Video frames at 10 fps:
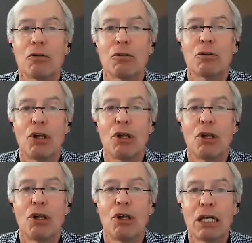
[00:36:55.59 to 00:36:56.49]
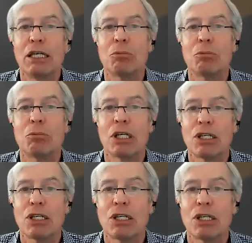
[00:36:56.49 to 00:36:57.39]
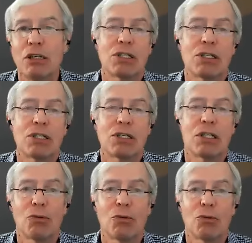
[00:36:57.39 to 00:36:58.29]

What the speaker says: locking in price increases.